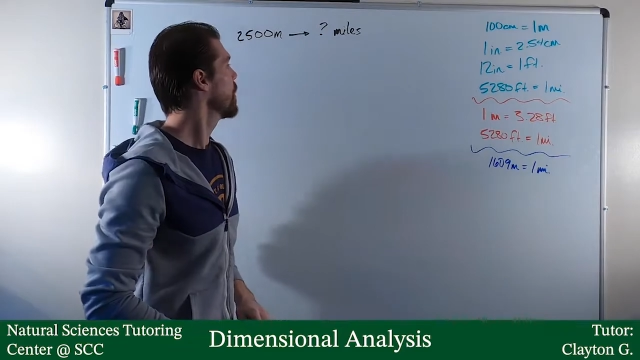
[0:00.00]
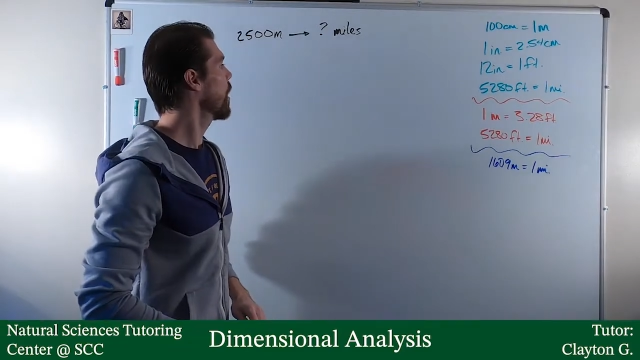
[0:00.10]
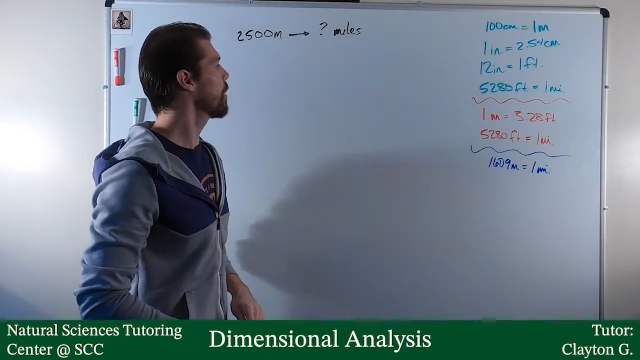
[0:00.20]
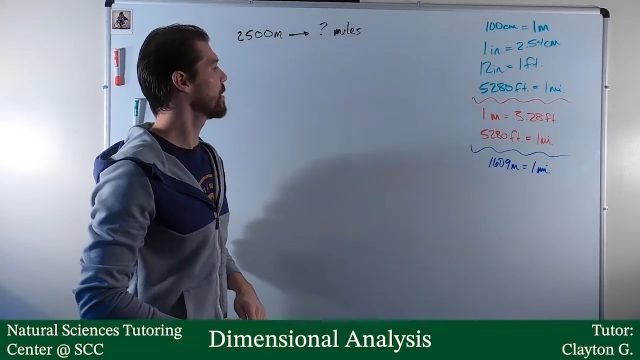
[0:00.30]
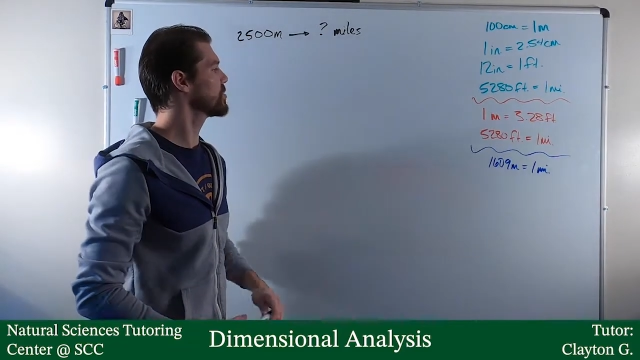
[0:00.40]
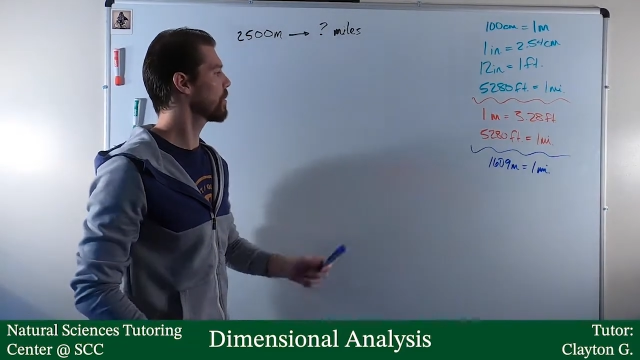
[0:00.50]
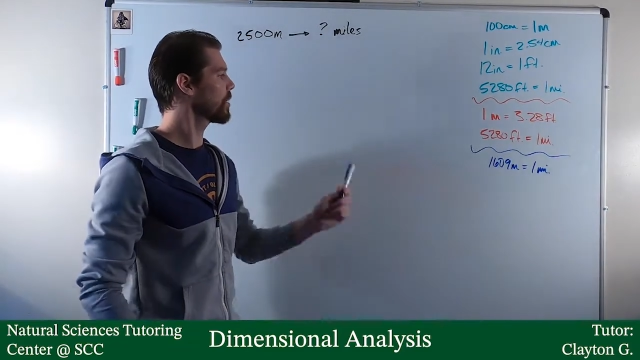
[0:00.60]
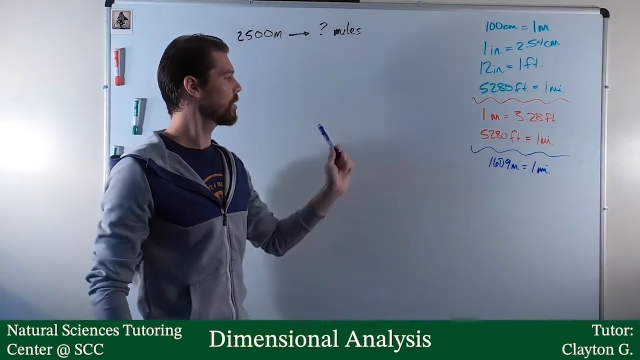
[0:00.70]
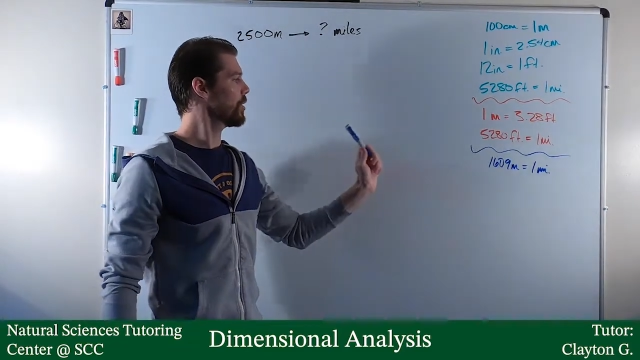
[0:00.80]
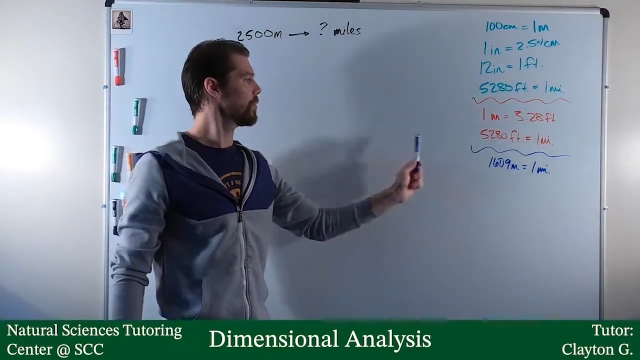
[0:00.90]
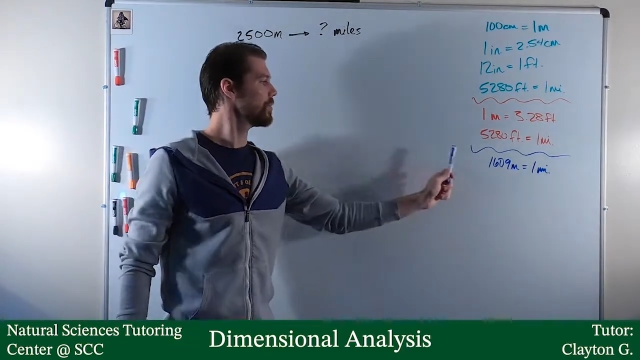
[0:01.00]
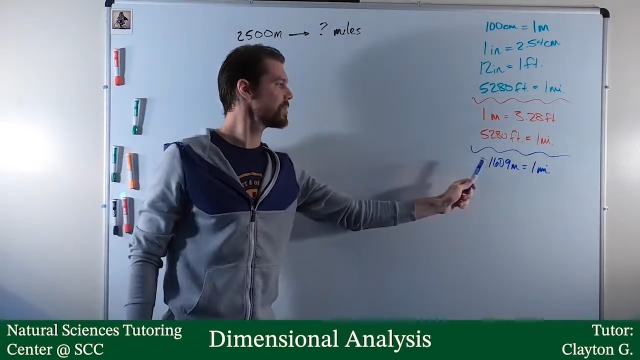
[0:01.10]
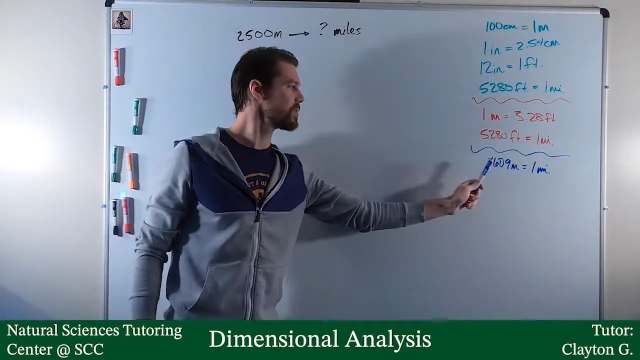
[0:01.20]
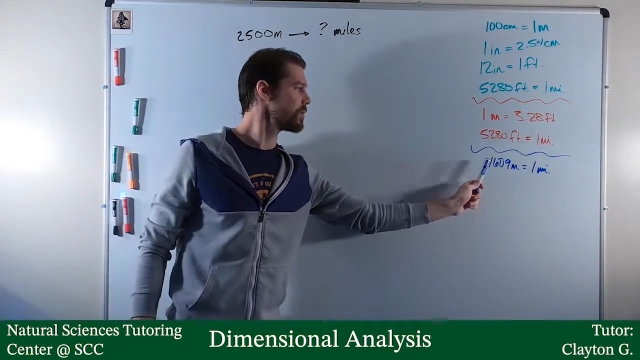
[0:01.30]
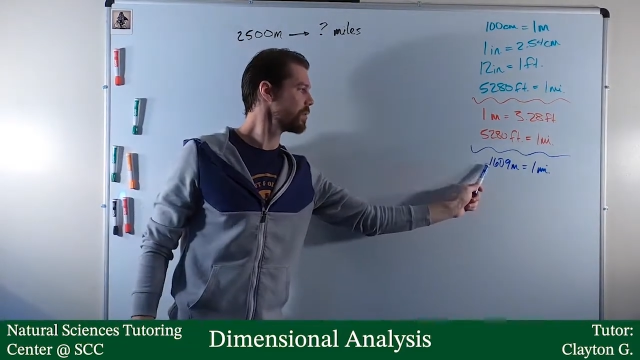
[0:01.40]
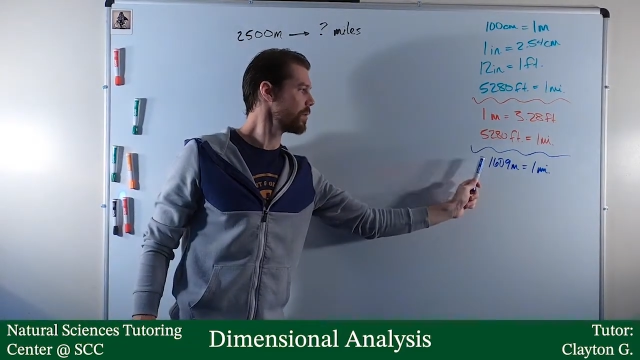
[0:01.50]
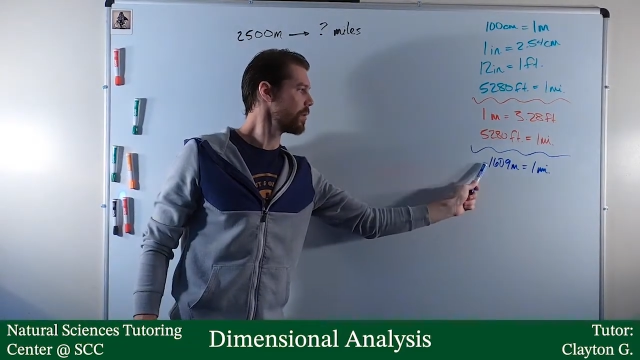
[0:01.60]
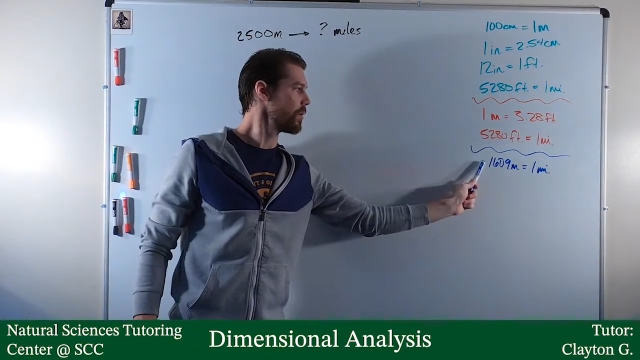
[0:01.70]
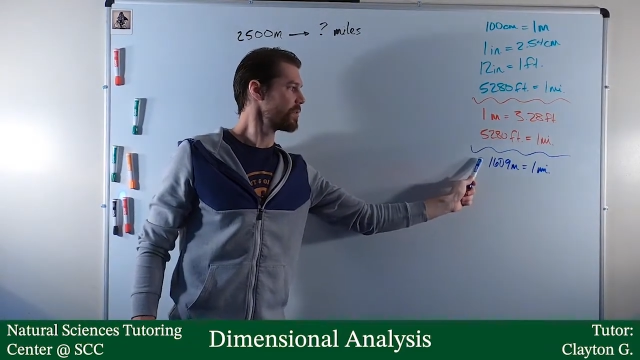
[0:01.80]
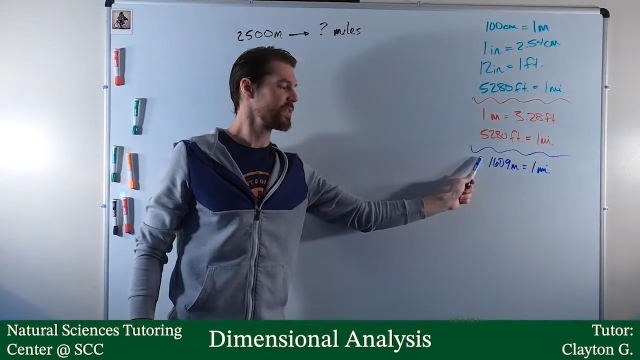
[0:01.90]
All right, so I'm going to use
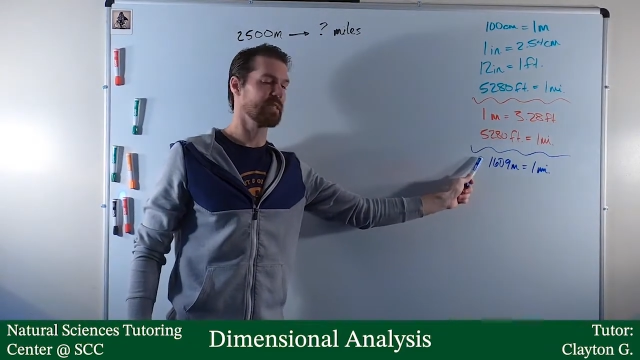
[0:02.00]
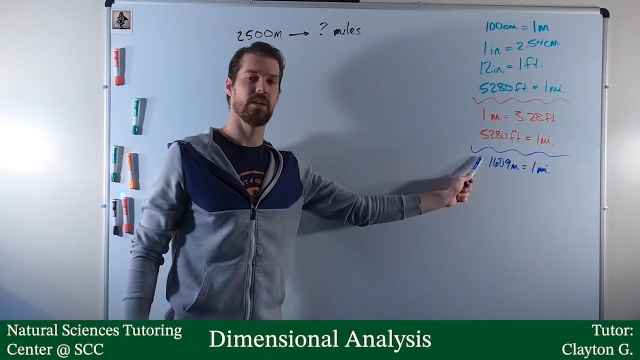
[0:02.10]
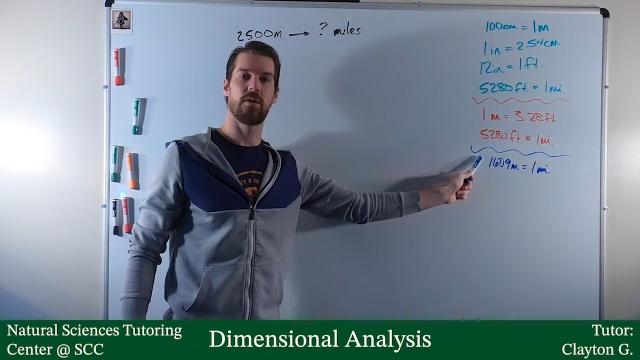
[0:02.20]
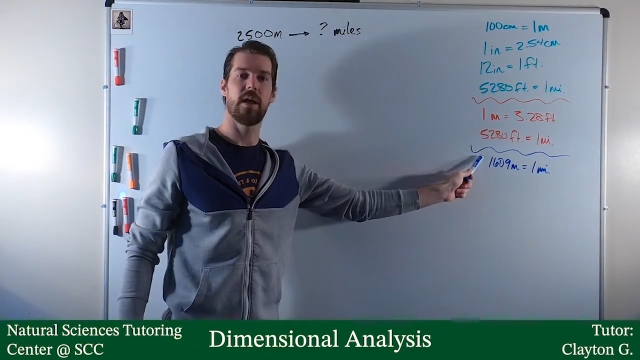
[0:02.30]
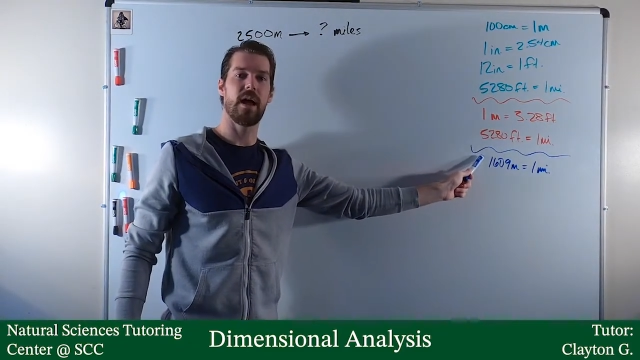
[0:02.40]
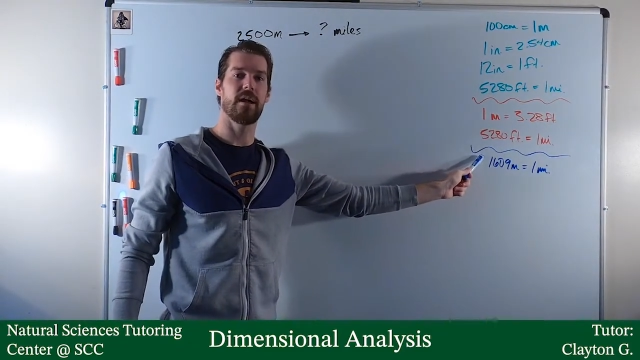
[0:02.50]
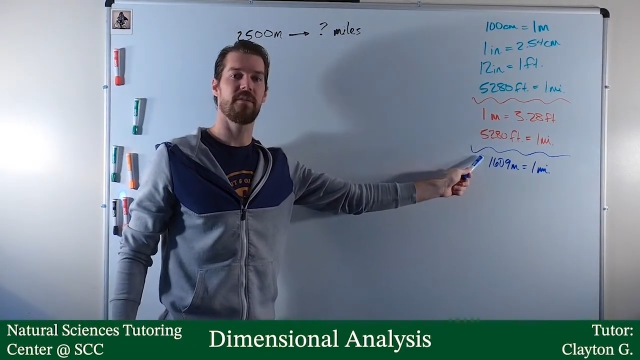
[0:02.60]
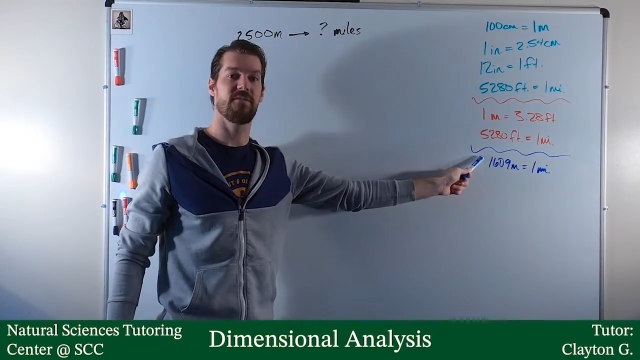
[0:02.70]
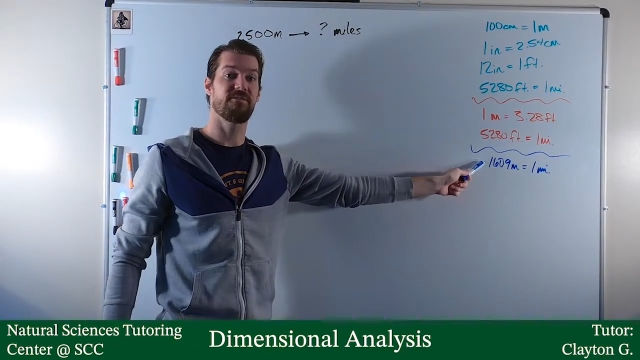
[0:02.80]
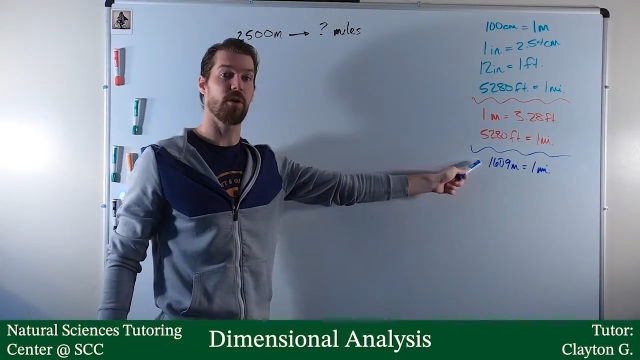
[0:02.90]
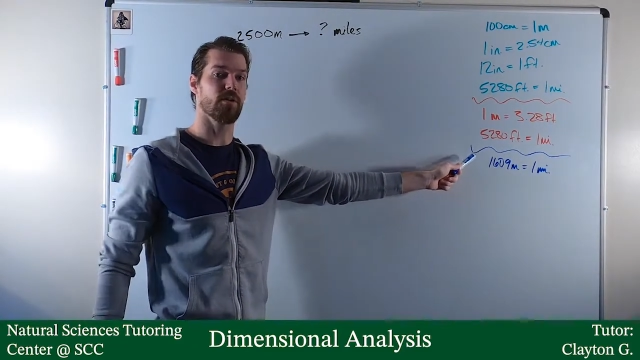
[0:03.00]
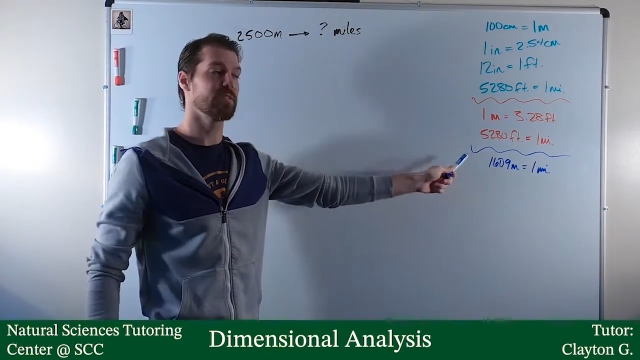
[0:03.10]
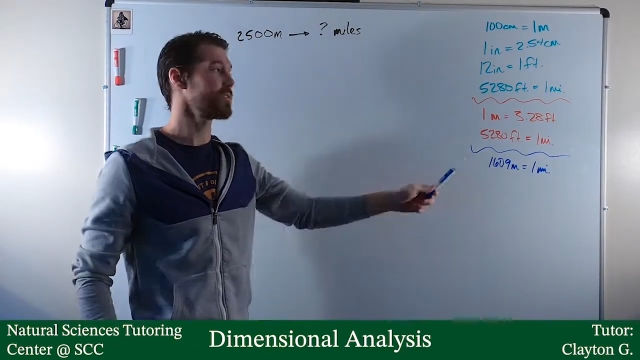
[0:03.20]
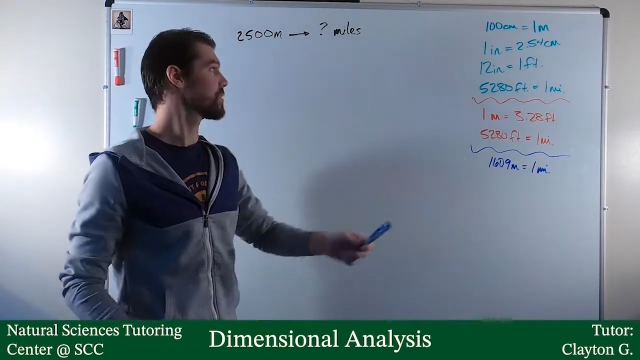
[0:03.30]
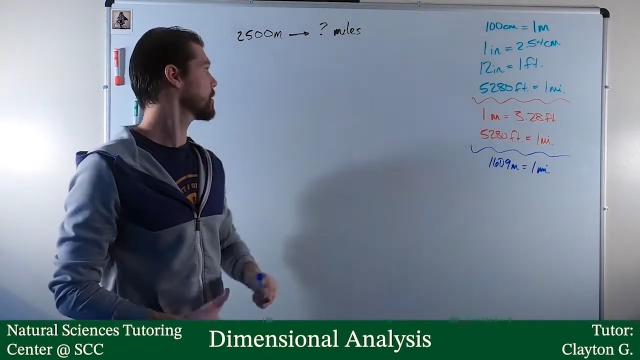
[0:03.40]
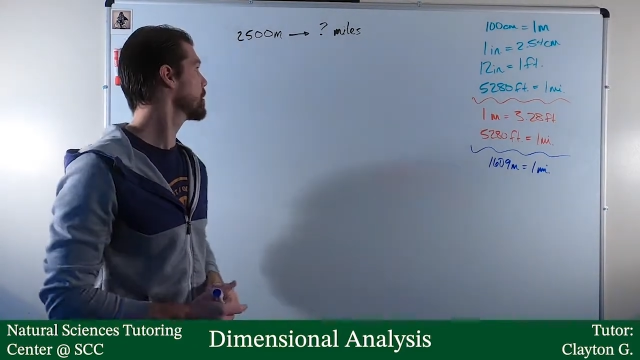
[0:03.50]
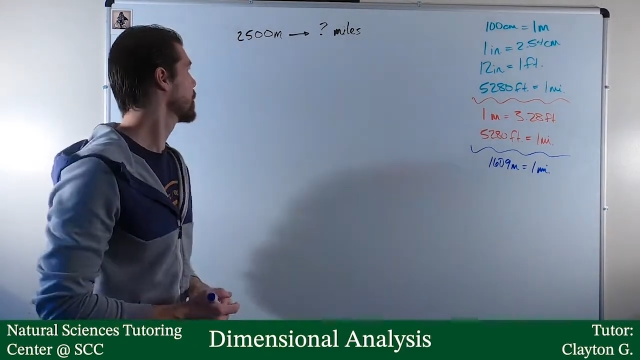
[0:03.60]
1609 first.